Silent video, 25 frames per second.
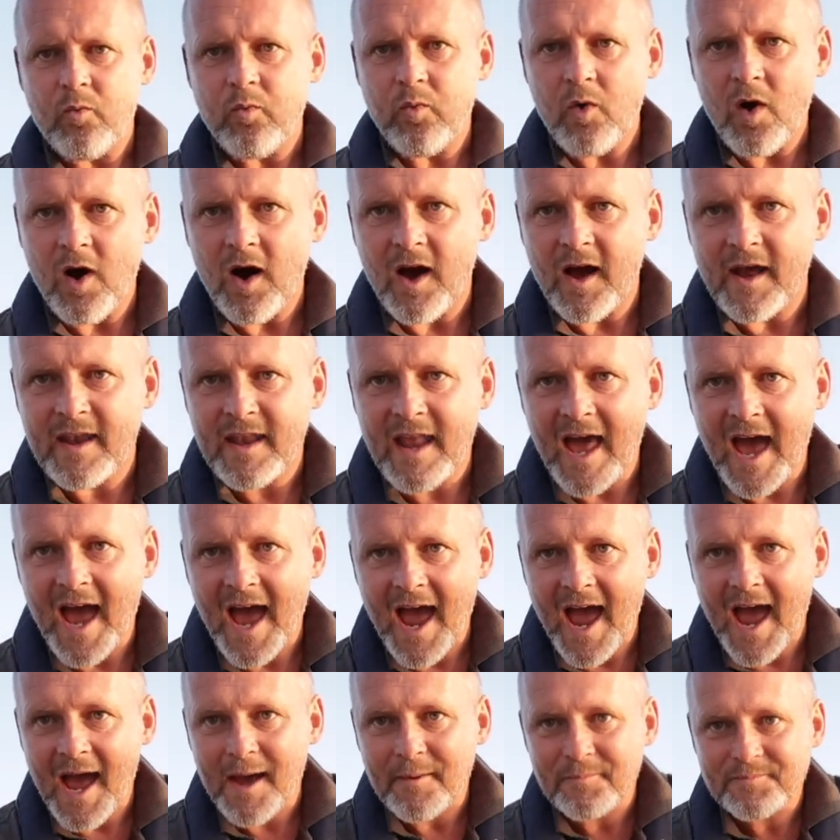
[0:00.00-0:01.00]
What an
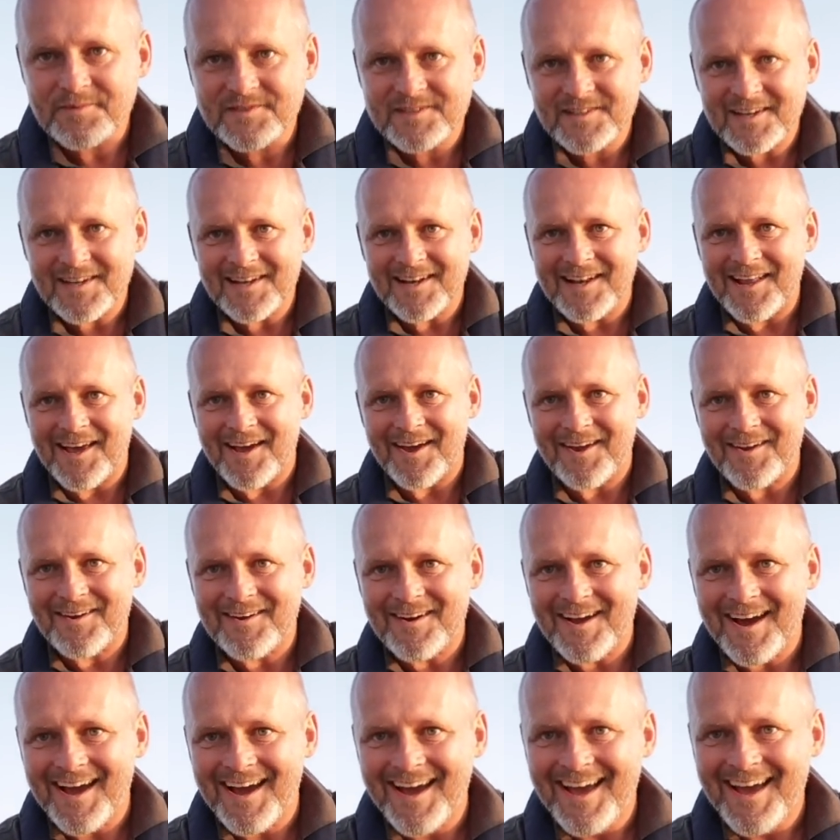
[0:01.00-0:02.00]

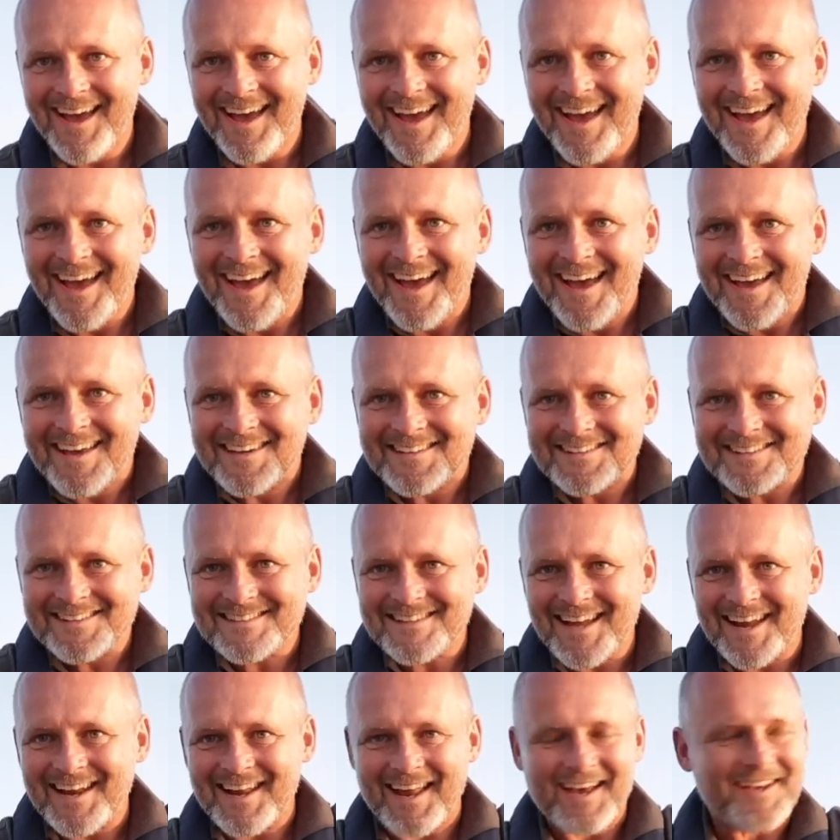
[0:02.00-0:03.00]
absolute
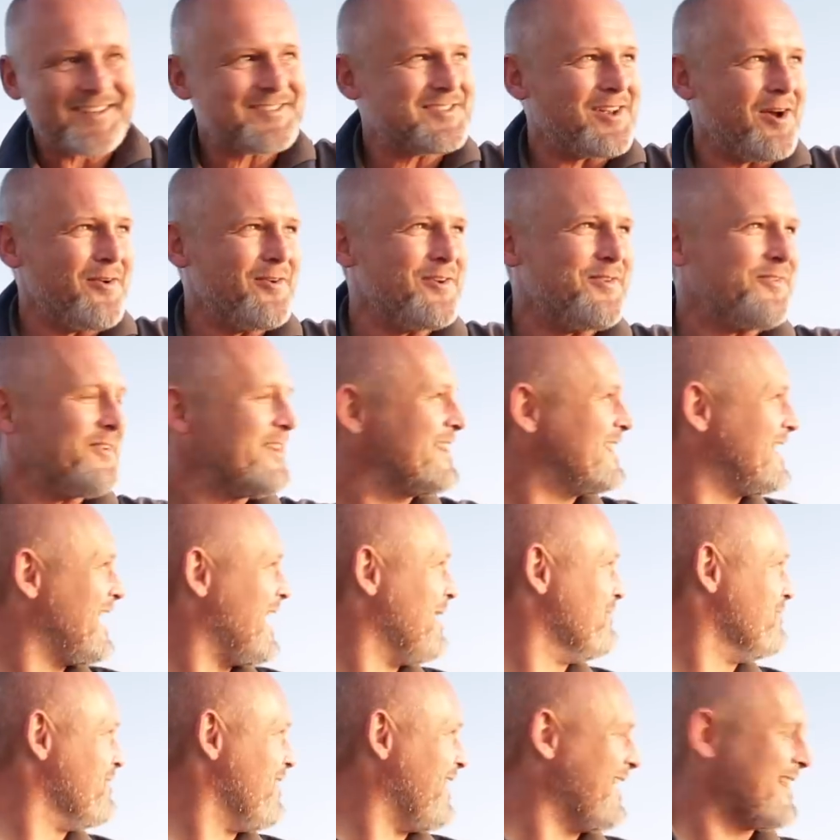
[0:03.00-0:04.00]
stunner. Sorry for the
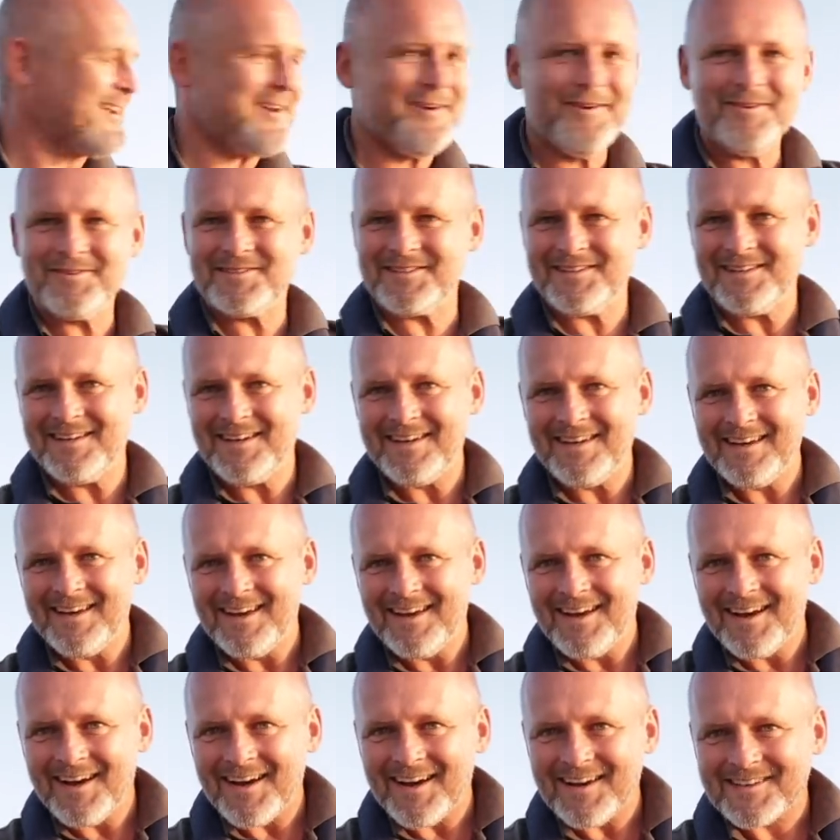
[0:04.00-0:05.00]
camera angles.
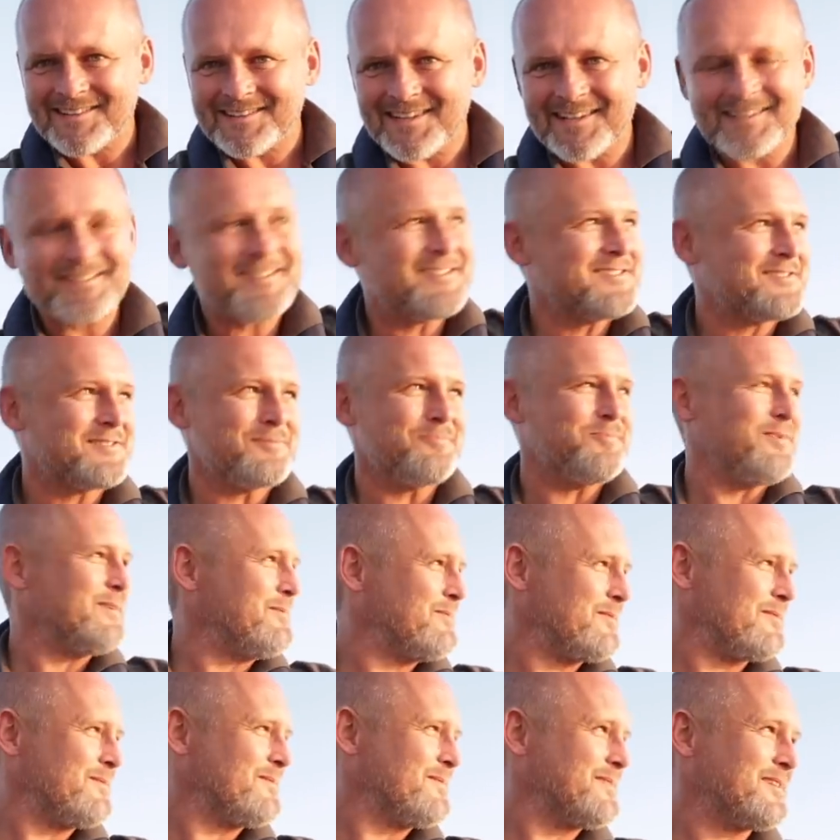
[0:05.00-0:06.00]
I said because
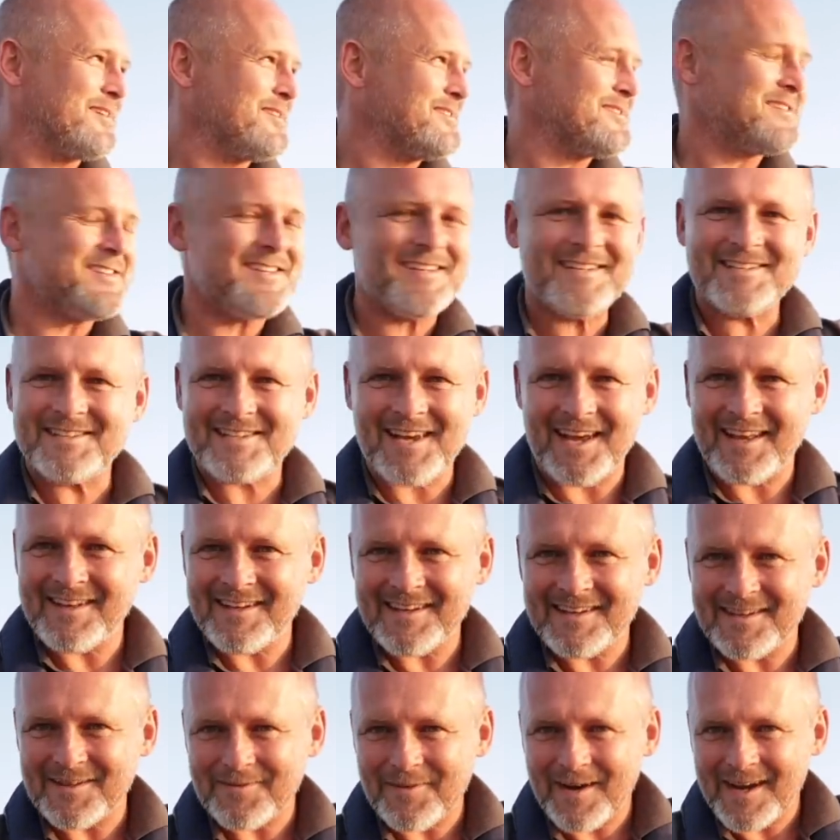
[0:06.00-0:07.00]
of the sun
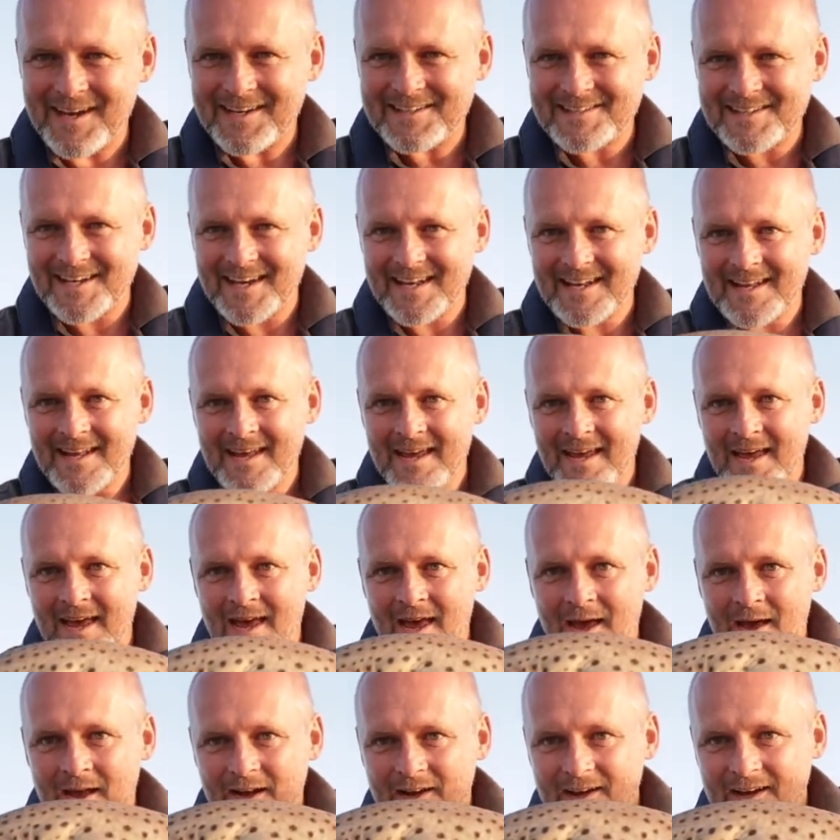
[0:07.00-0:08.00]
and the way it's in.
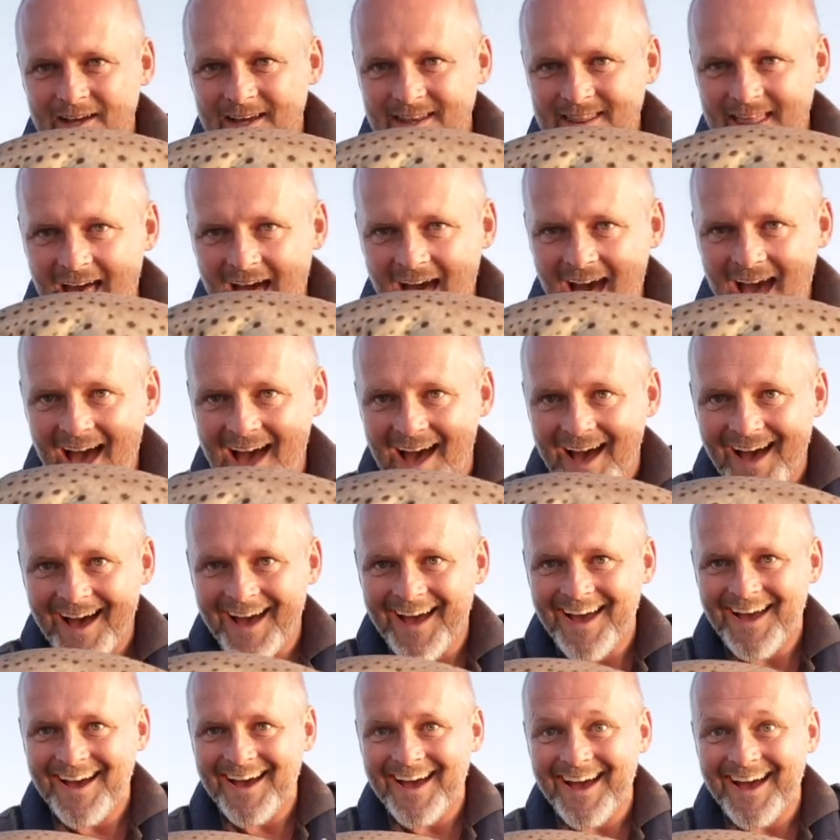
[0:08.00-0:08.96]
Look at that.